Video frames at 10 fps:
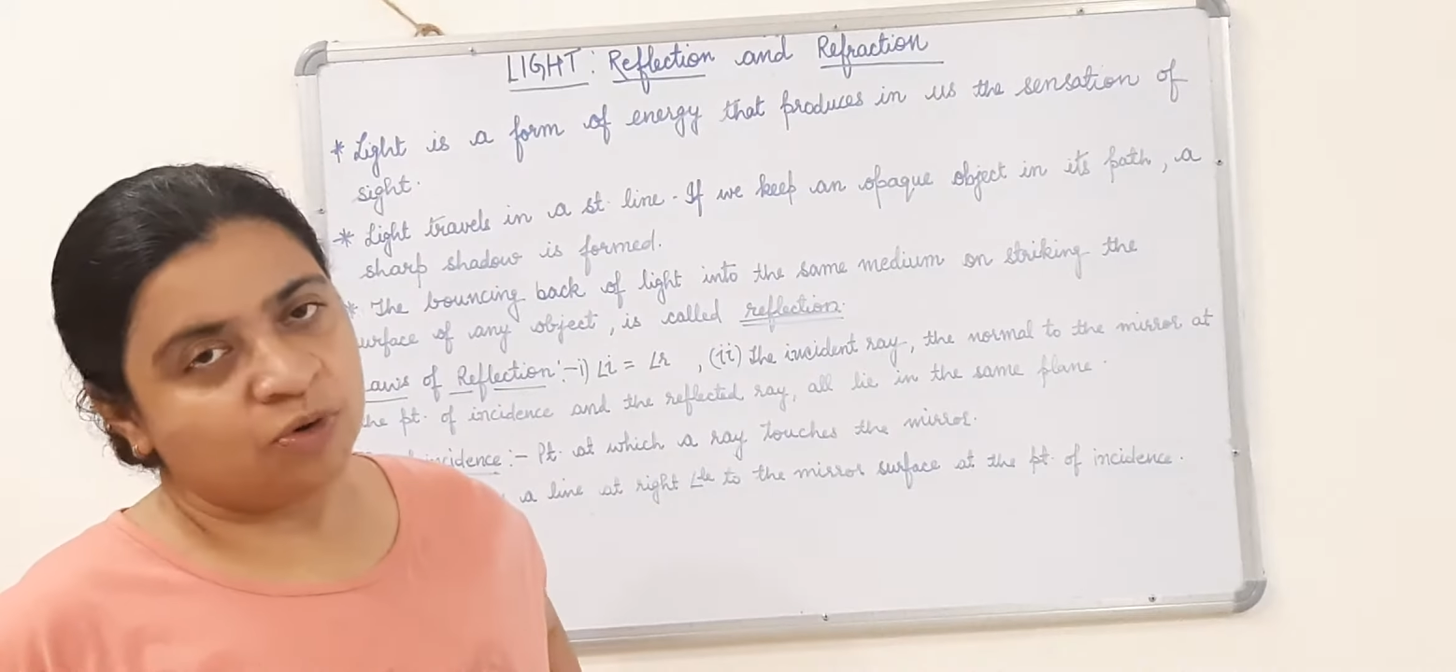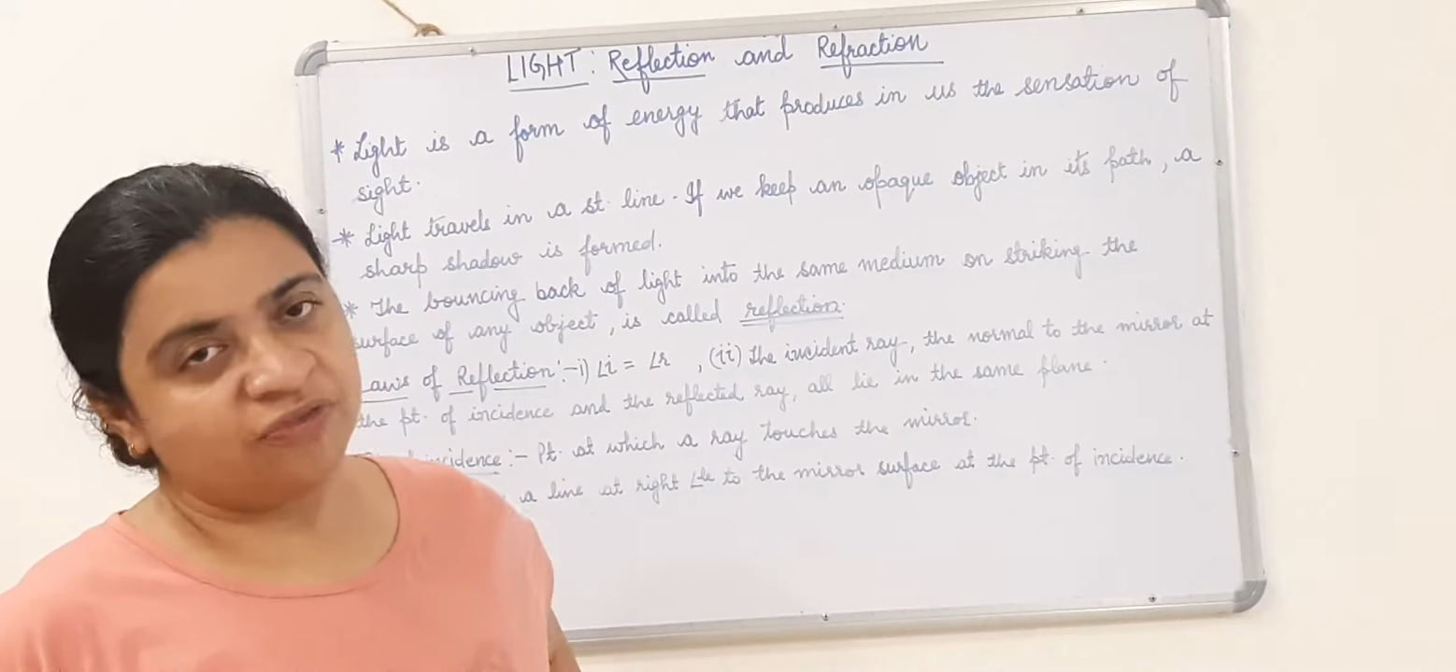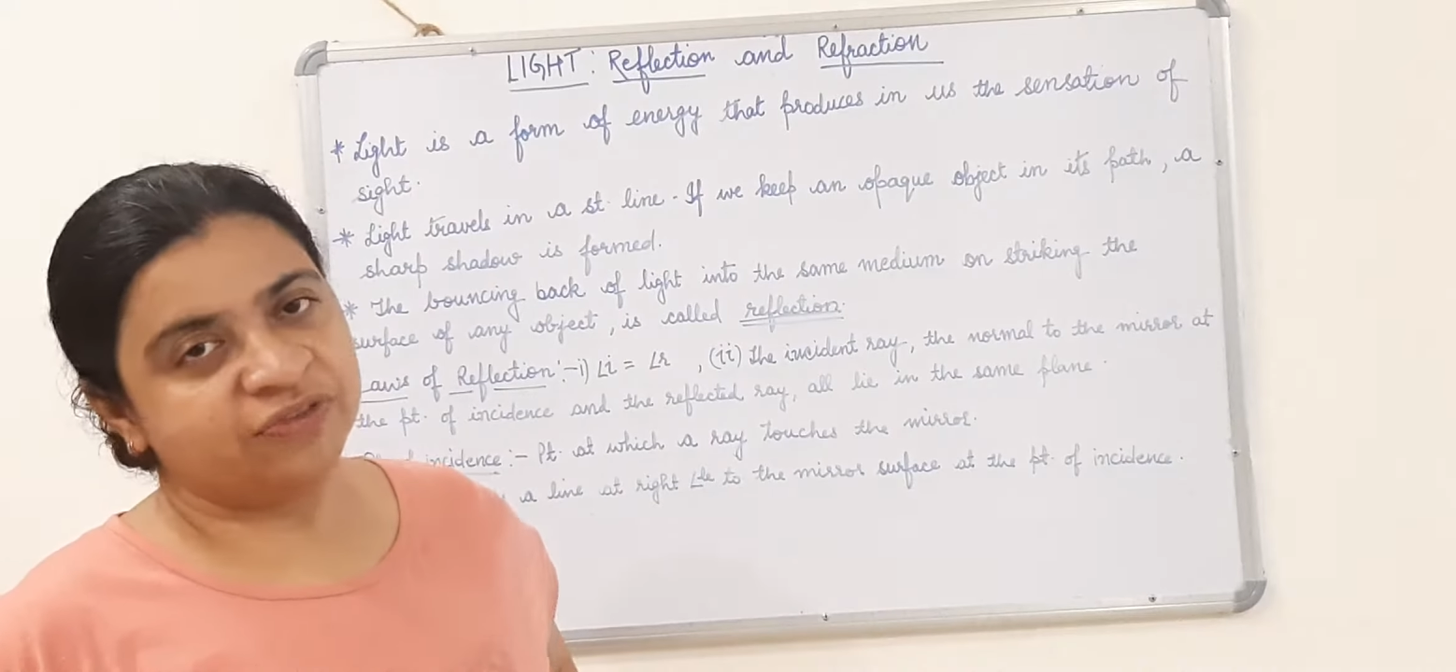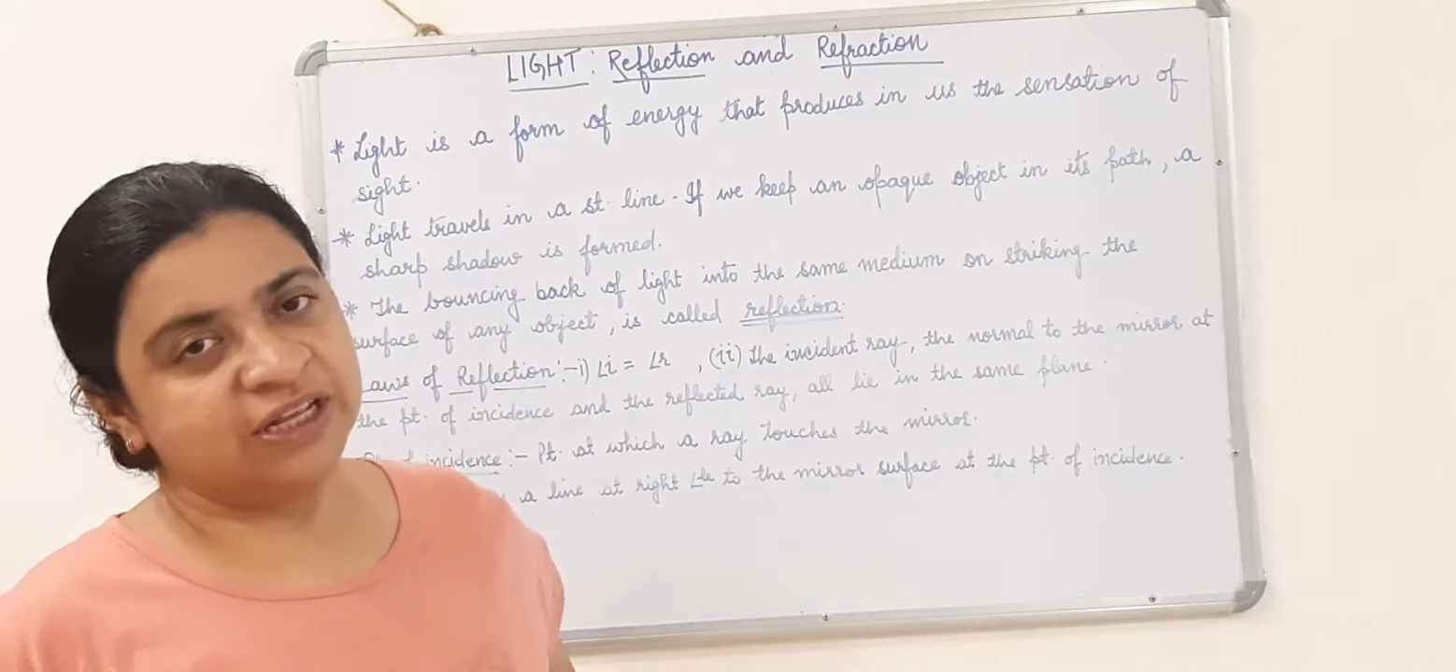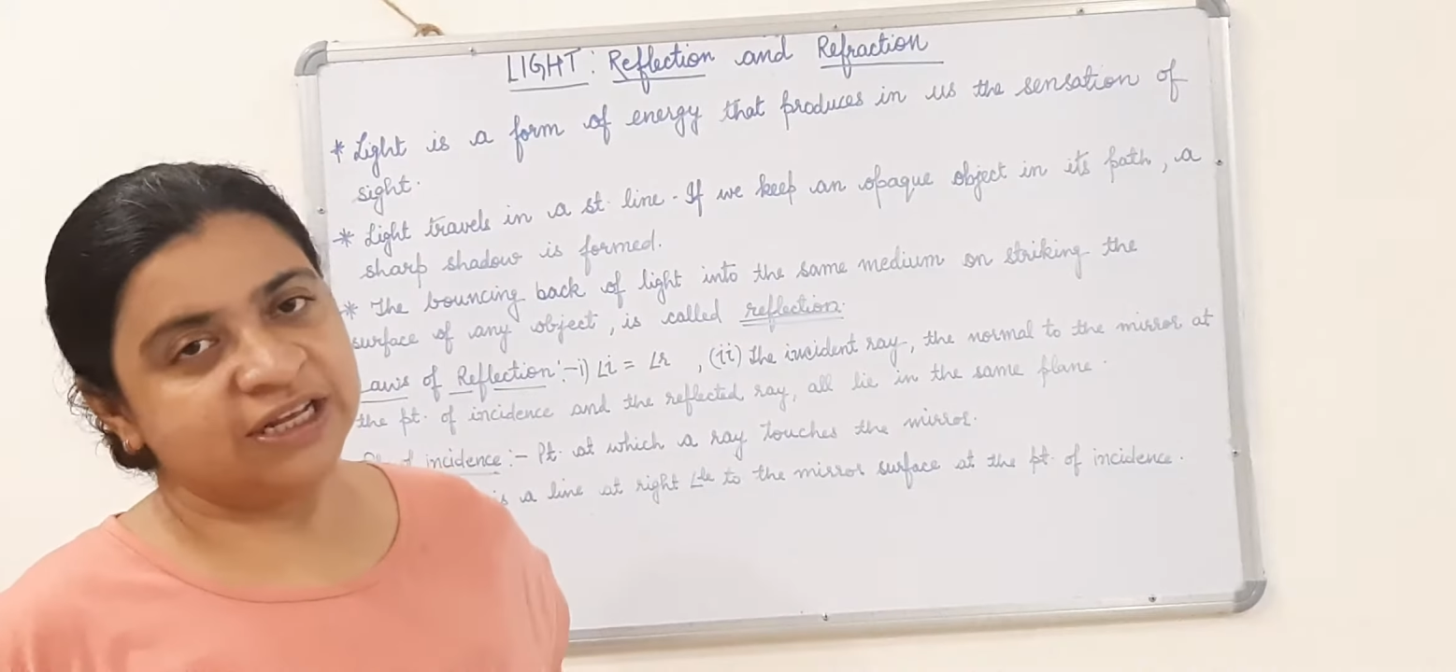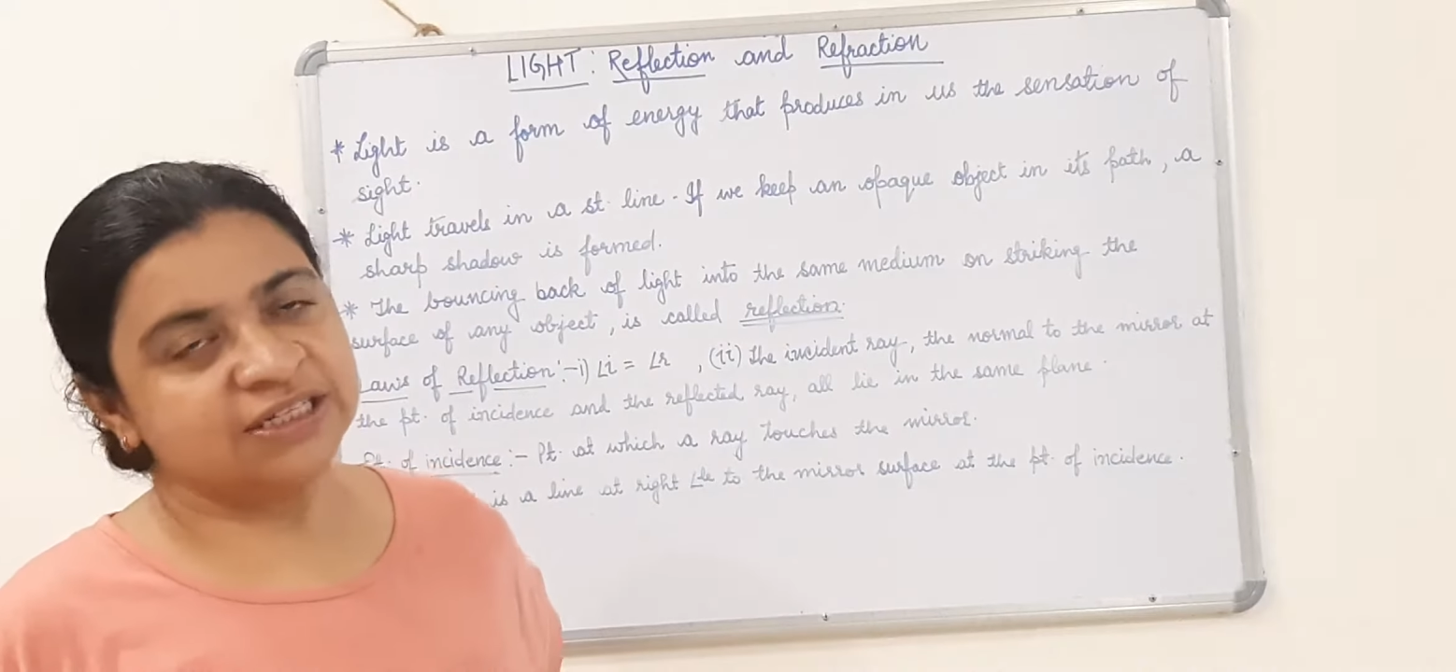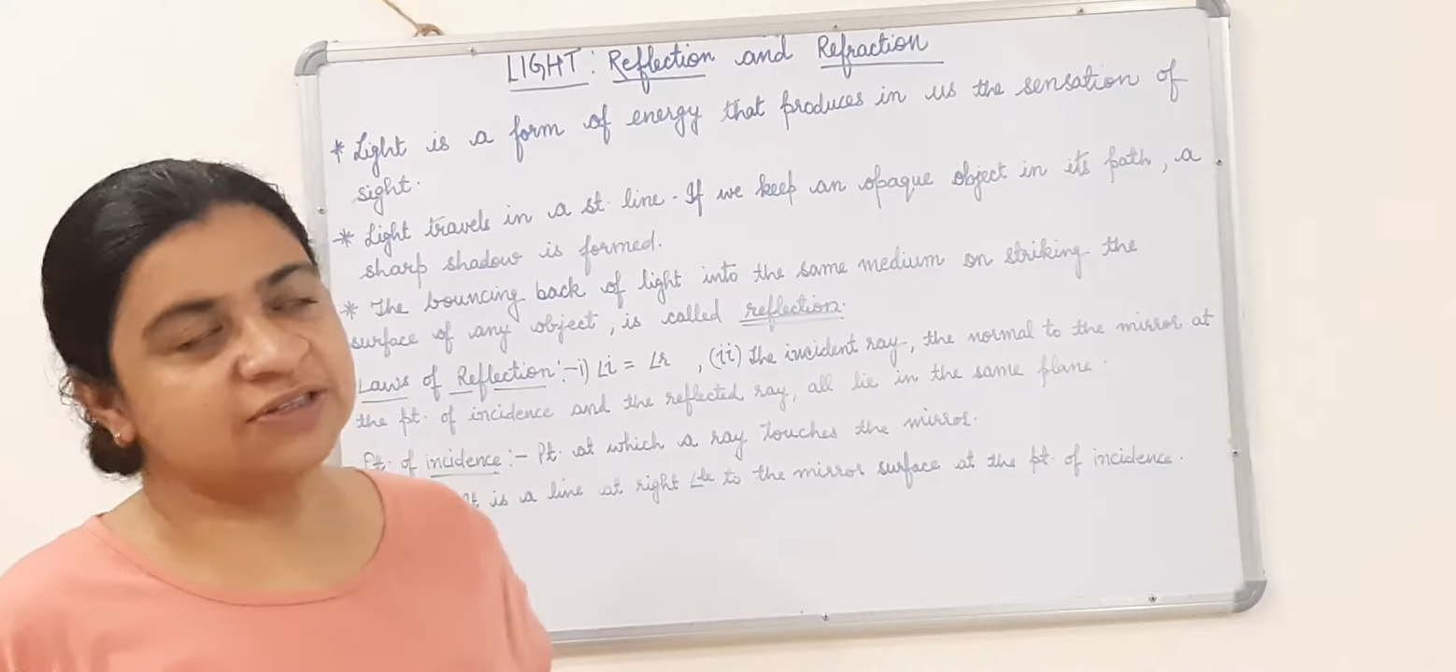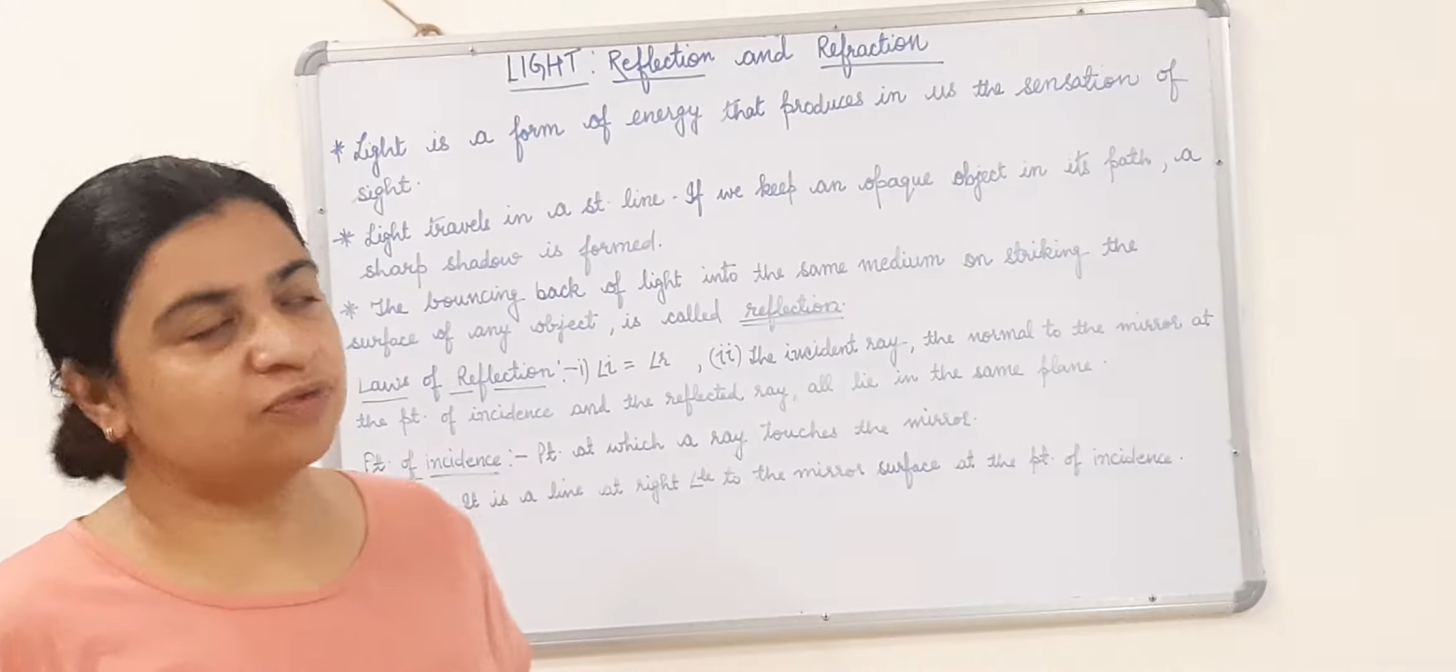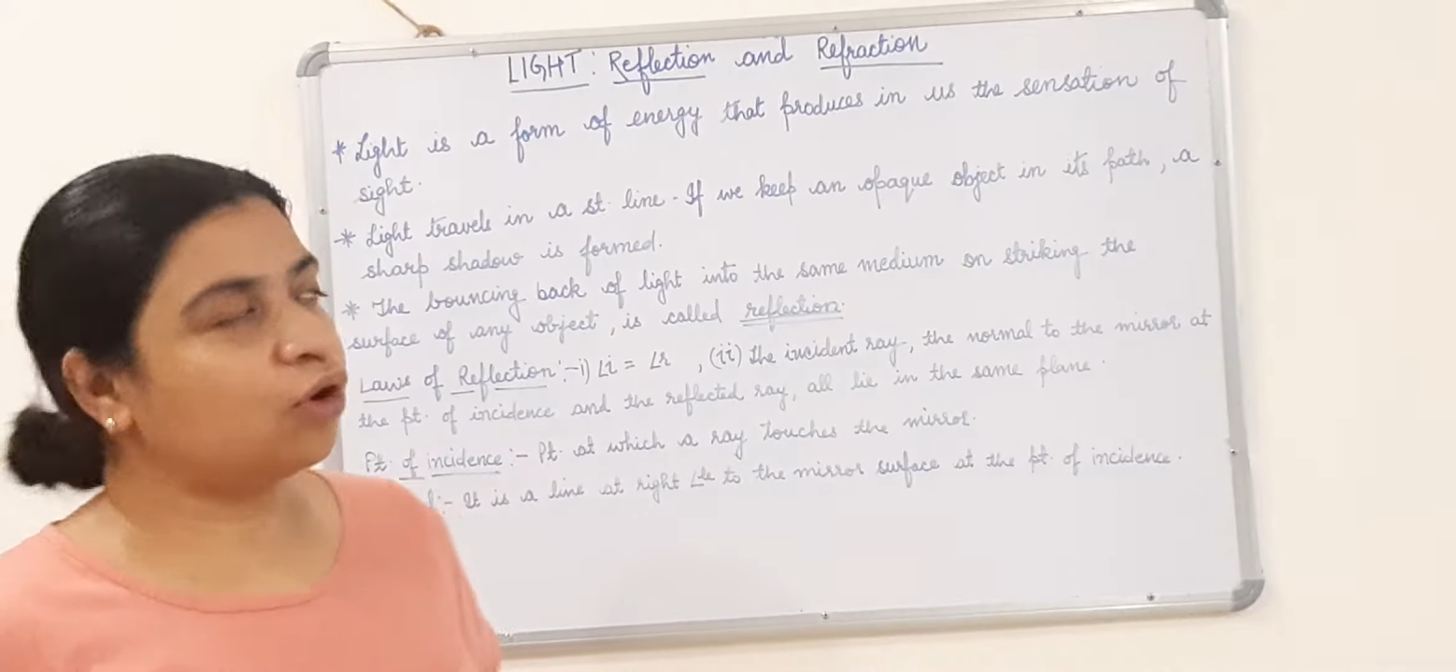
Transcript: of these.